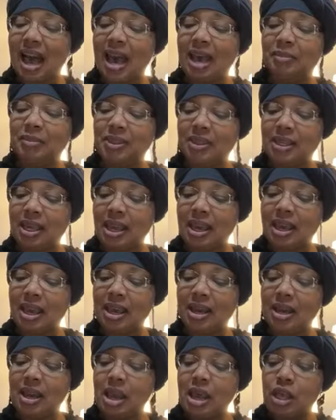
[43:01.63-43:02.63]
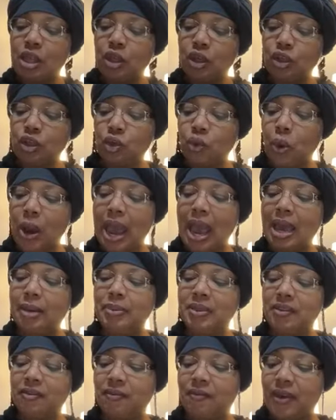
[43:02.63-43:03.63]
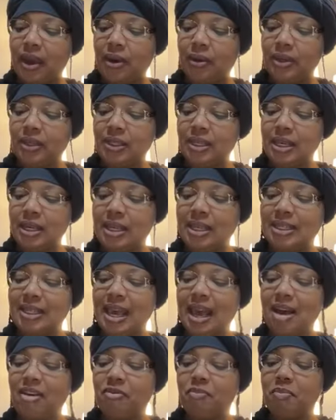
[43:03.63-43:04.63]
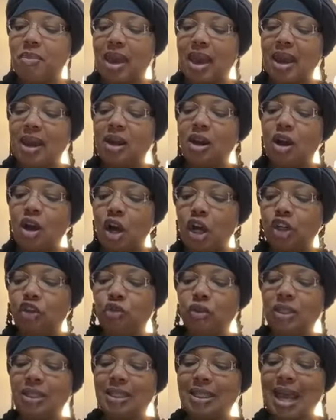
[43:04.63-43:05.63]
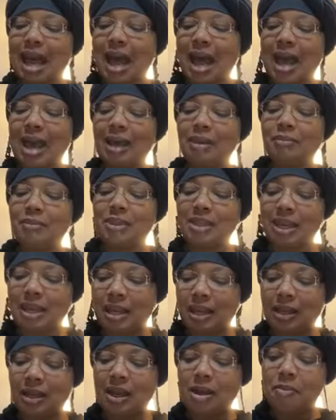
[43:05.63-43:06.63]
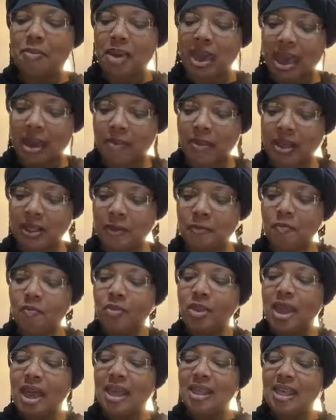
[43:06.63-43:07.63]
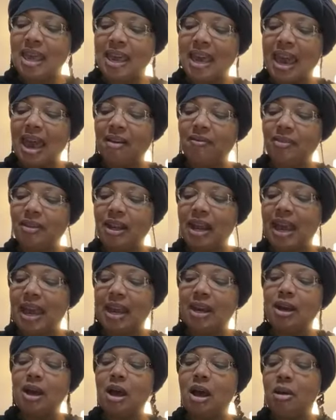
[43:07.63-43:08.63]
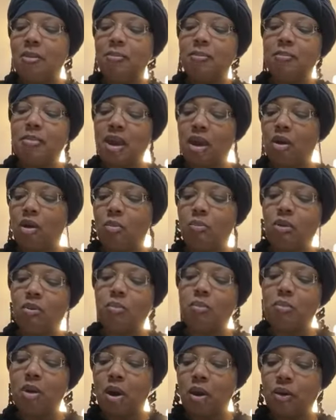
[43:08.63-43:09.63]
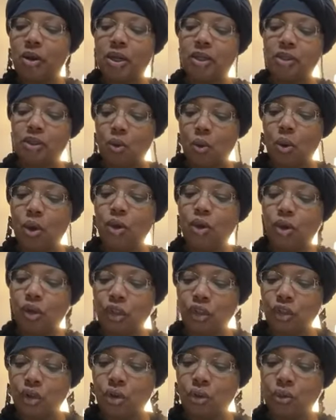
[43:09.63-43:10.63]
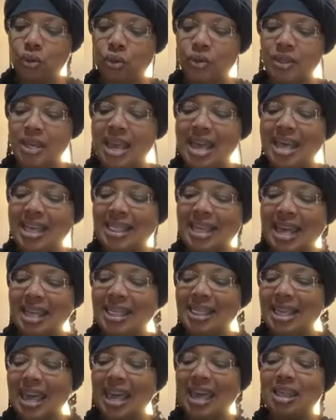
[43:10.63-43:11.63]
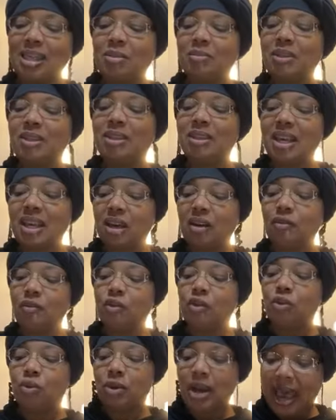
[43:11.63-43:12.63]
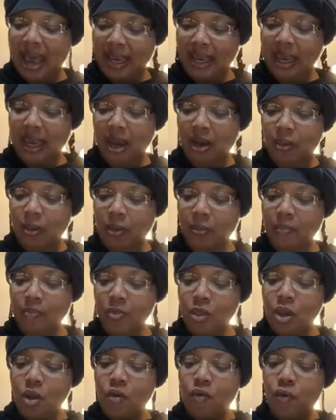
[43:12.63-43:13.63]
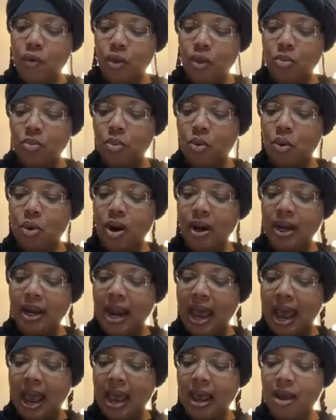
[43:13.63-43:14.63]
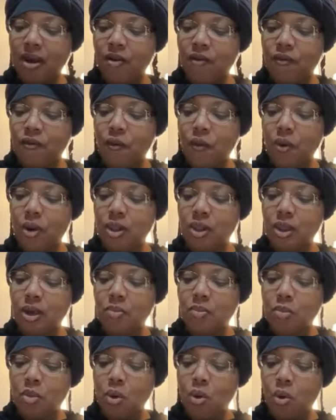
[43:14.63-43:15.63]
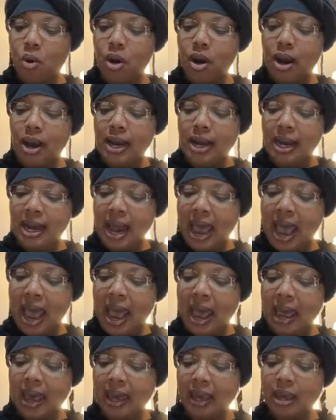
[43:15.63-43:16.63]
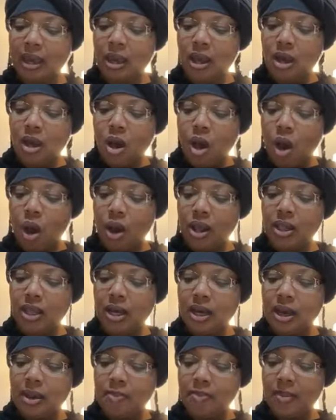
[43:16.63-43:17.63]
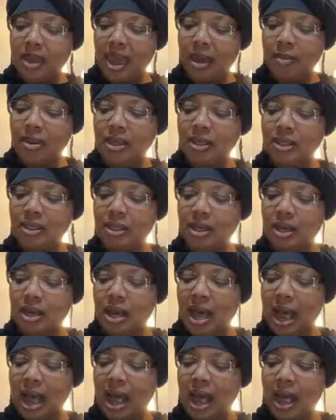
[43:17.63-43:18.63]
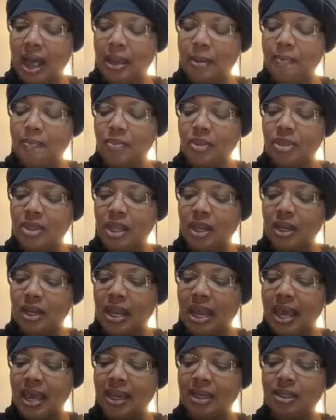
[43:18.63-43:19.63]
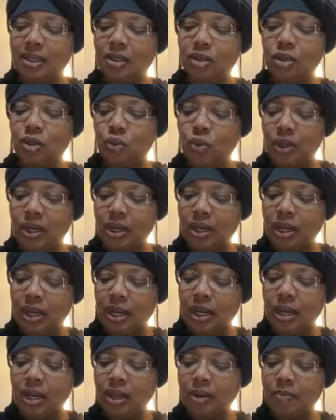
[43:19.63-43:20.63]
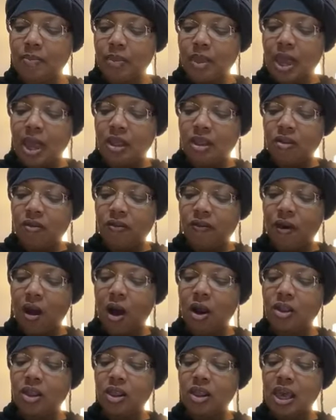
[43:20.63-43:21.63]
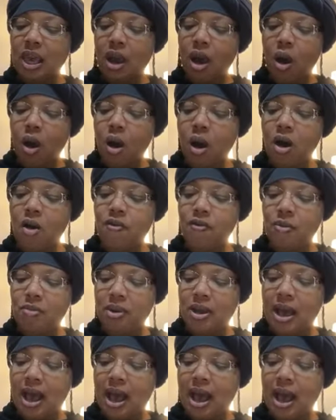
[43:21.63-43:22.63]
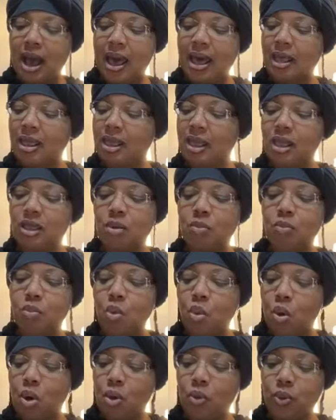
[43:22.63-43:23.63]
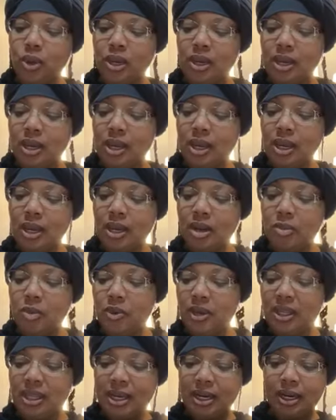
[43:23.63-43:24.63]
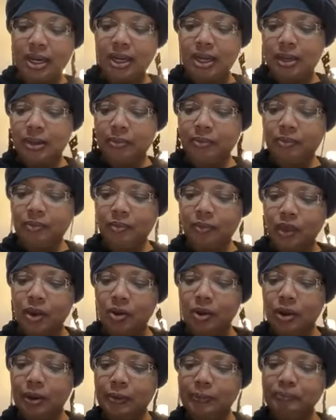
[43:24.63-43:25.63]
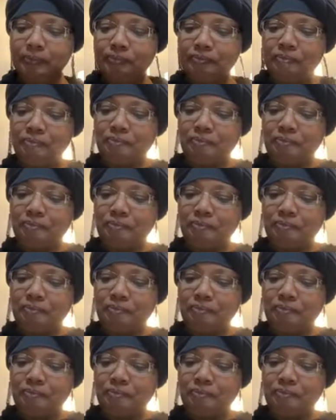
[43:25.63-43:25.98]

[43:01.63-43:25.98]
times ten, the scribes and Pharisees have made hundreds times ten commandments, and they have laid unbearable burdens on your shoulders that they themselves do not carry. For the more not for the more nigh are the commandments to God, the less do we need. And the farther they are from God, then the more we need. Let me read that again. Hold on.